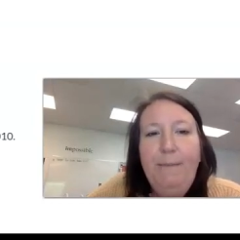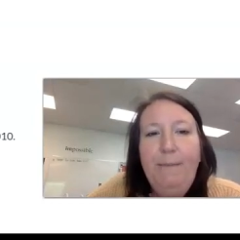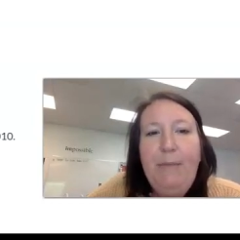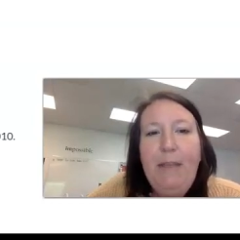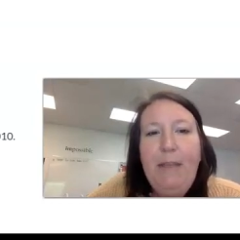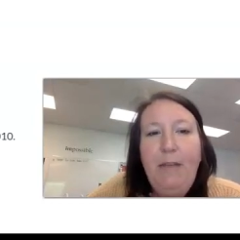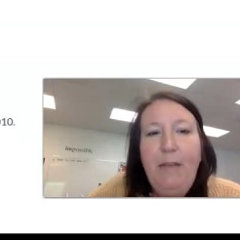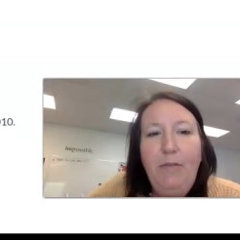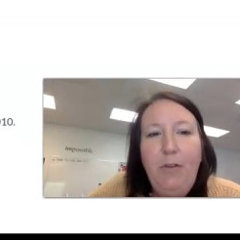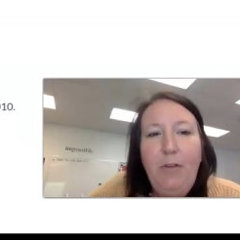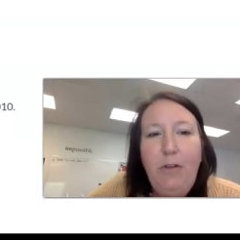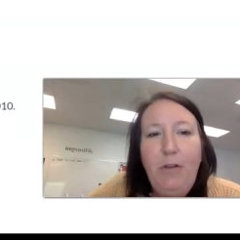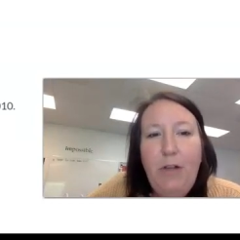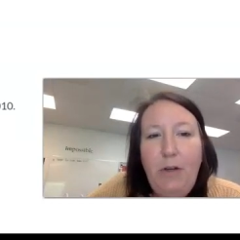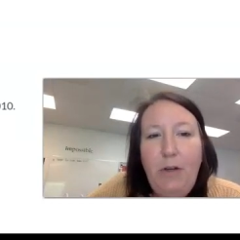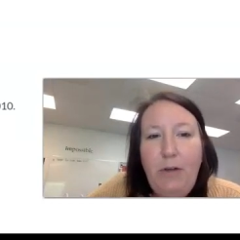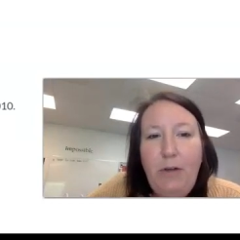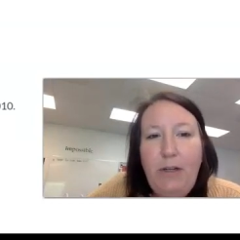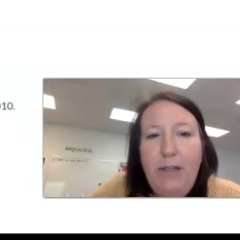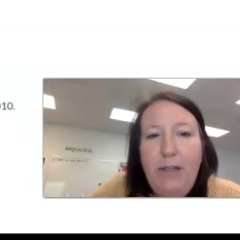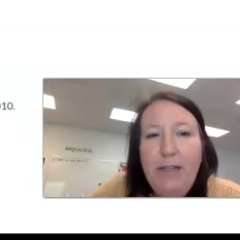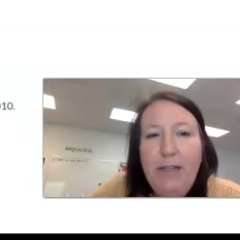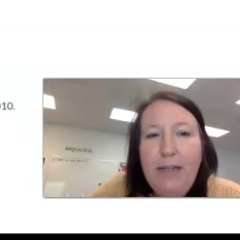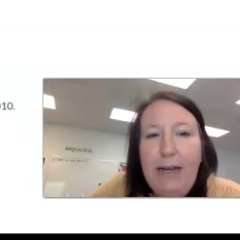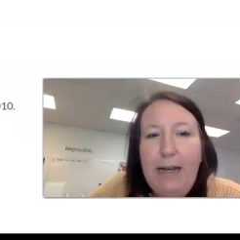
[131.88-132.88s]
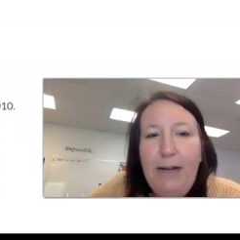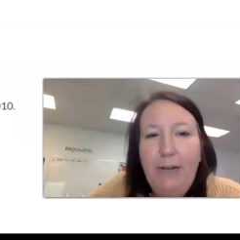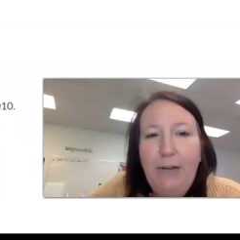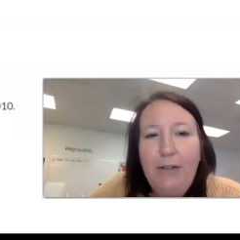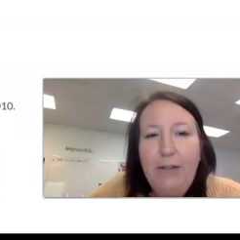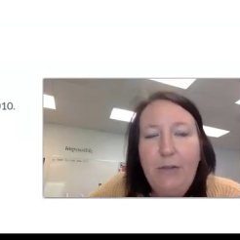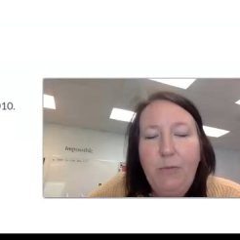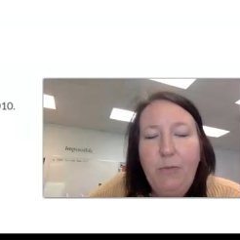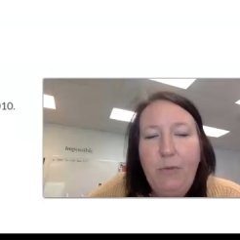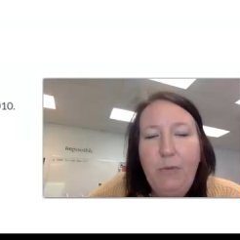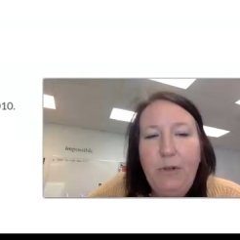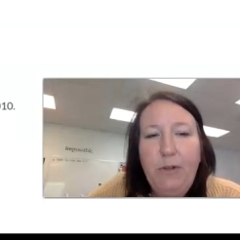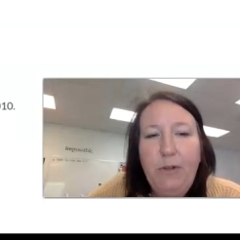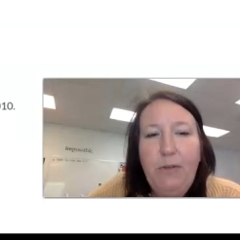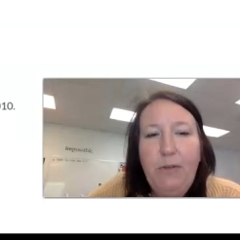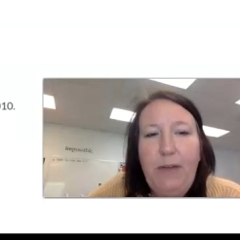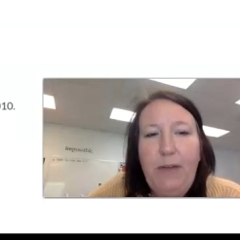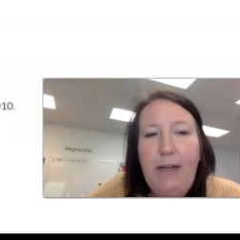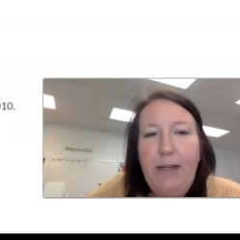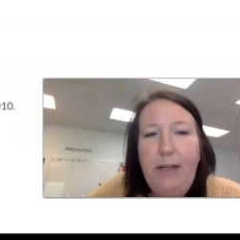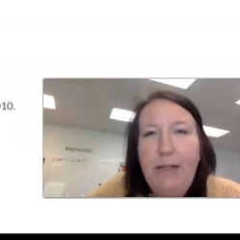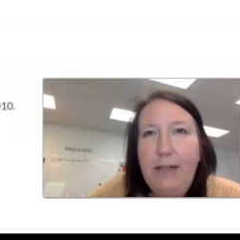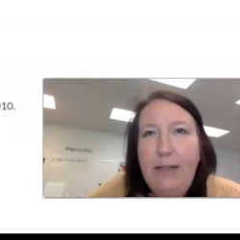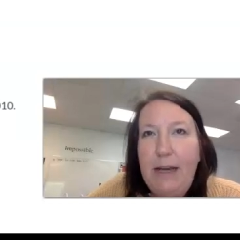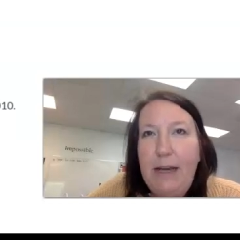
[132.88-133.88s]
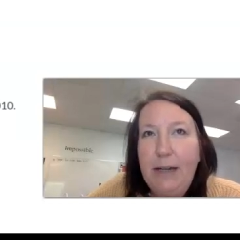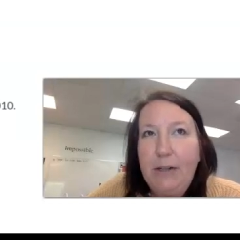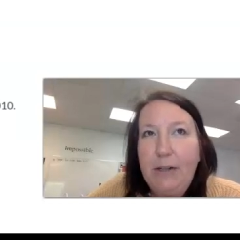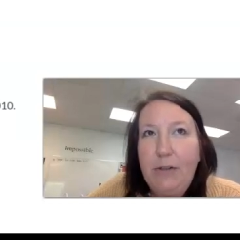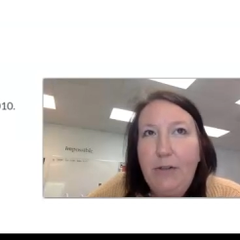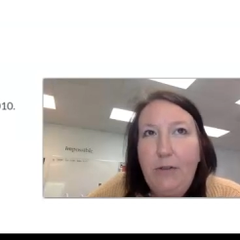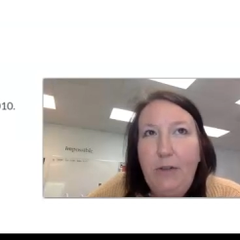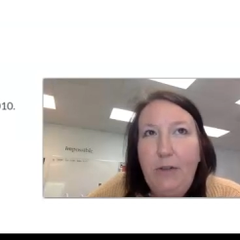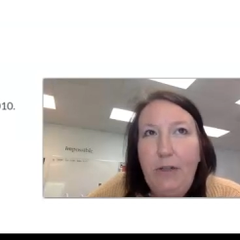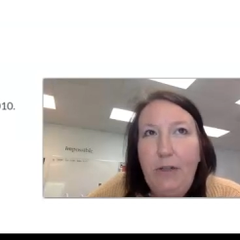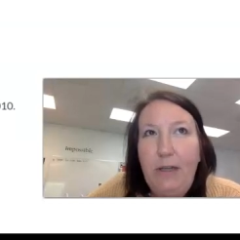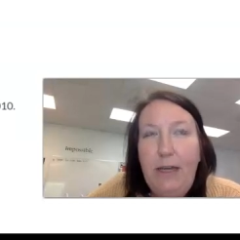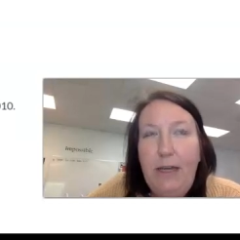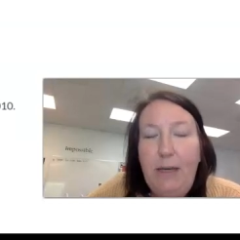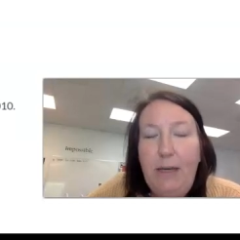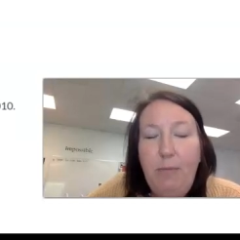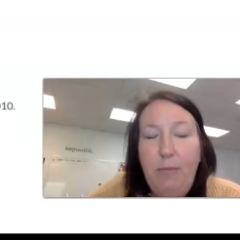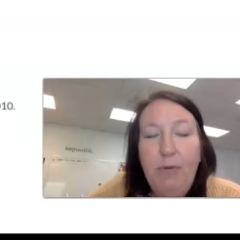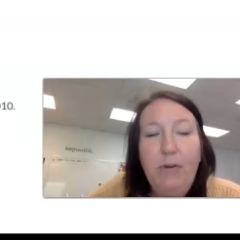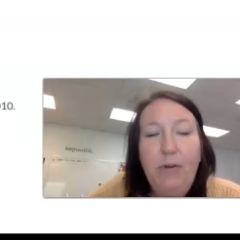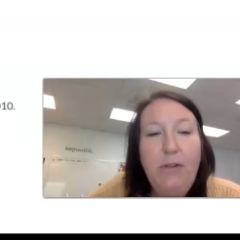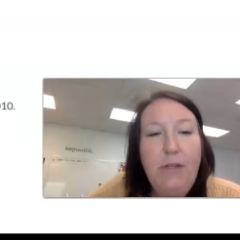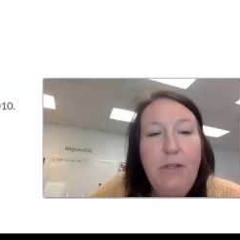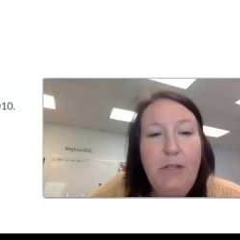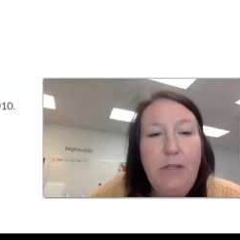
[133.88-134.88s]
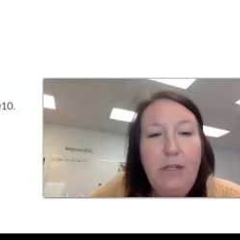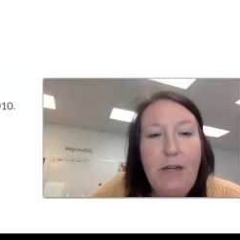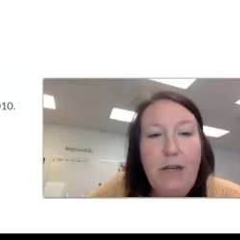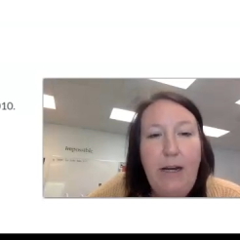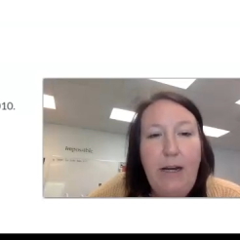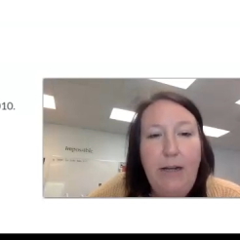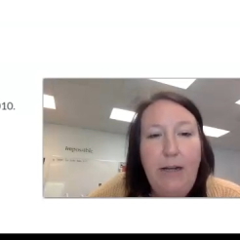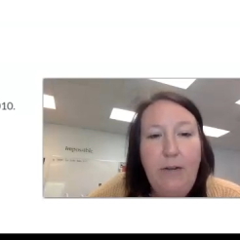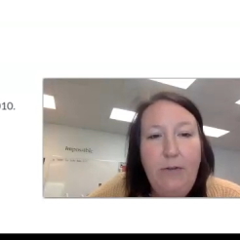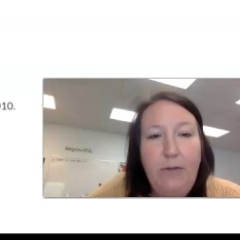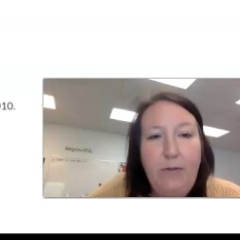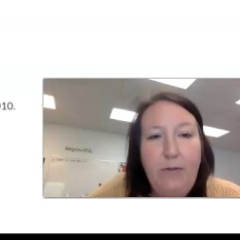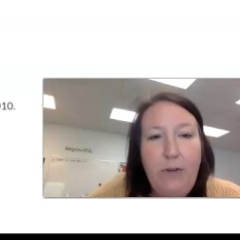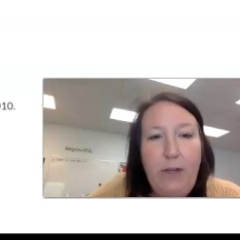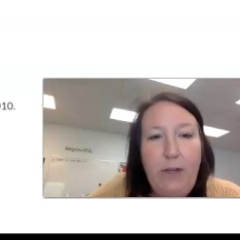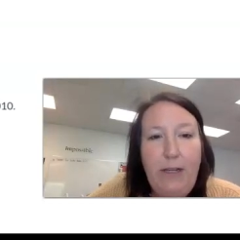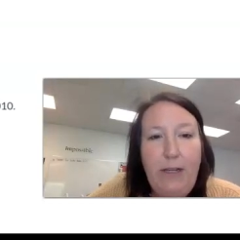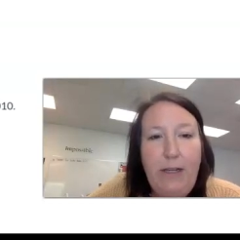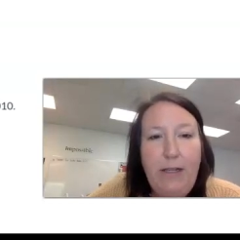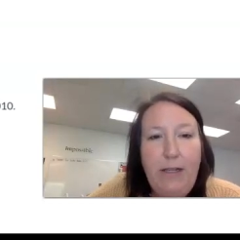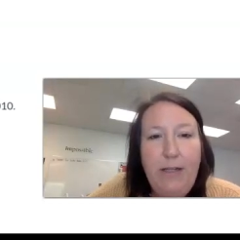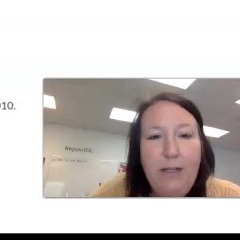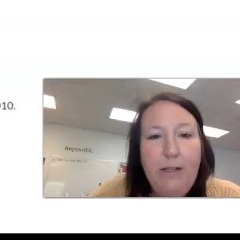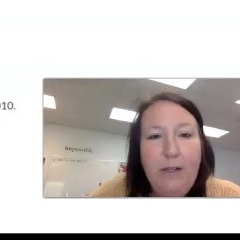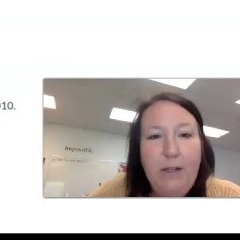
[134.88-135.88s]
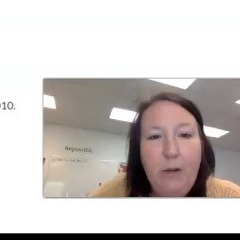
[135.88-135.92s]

If you noticed, Alice in Wonderland is actually Ebert's title for his,